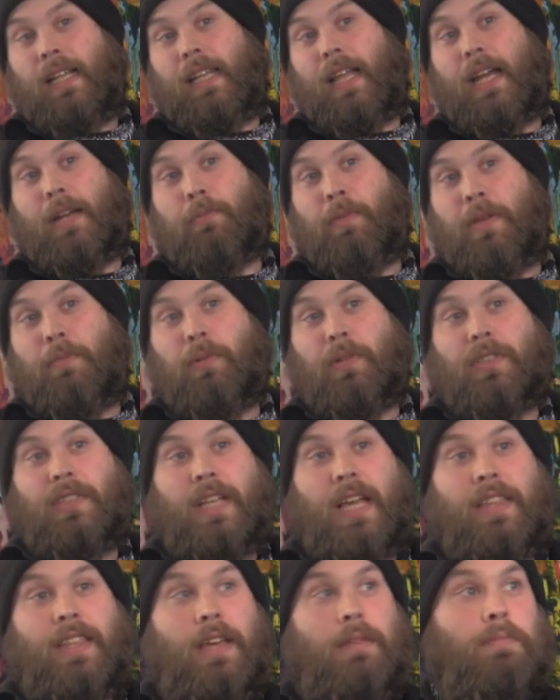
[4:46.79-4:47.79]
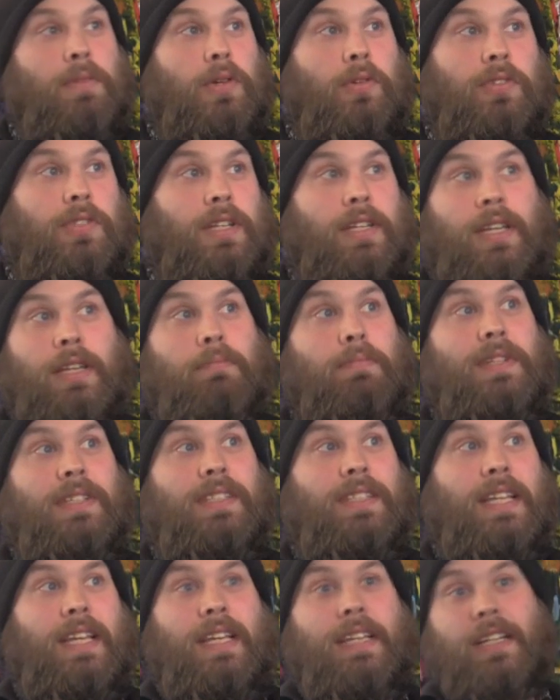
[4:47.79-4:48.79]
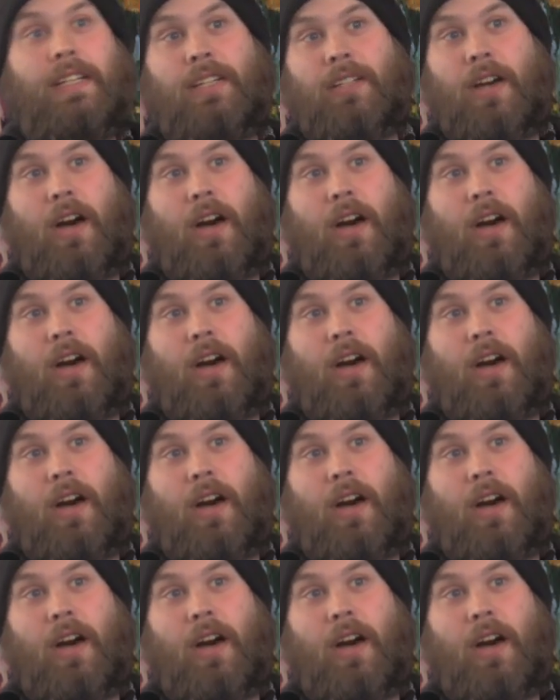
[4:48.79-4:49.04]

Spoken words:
A lot of people say that music can be seen in